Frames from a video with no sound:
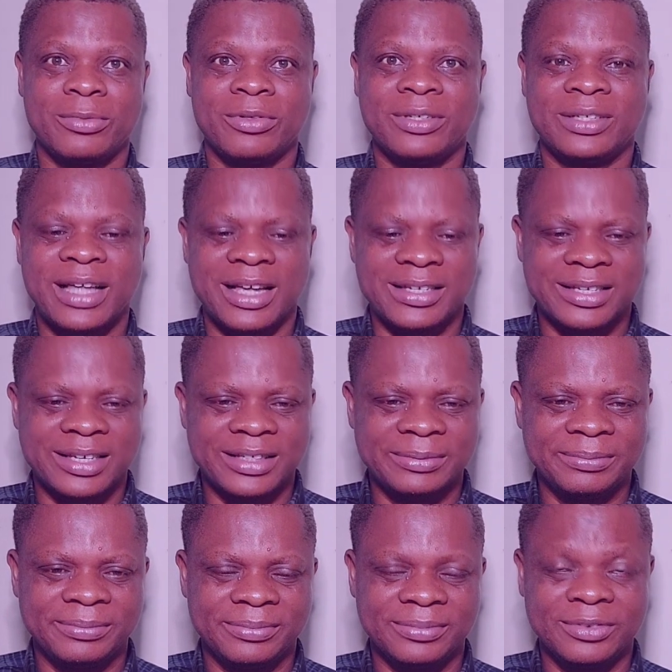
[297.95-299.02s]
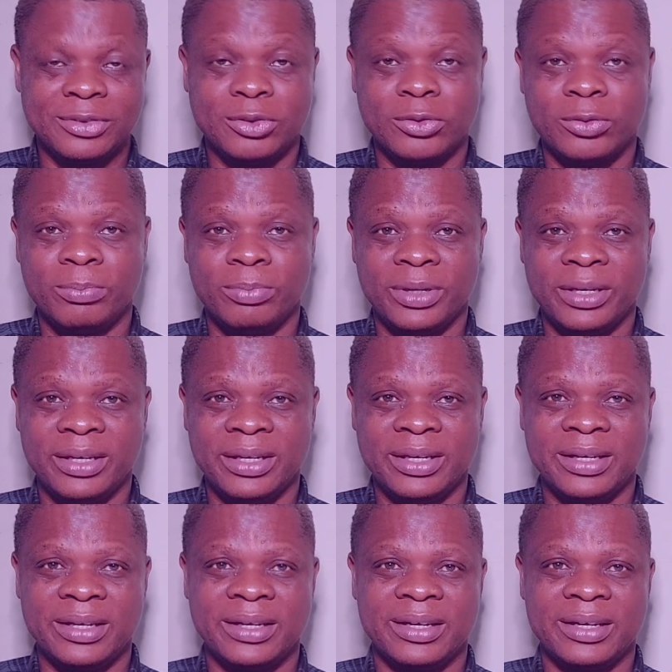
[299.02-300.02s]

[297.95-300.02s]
multitasking to be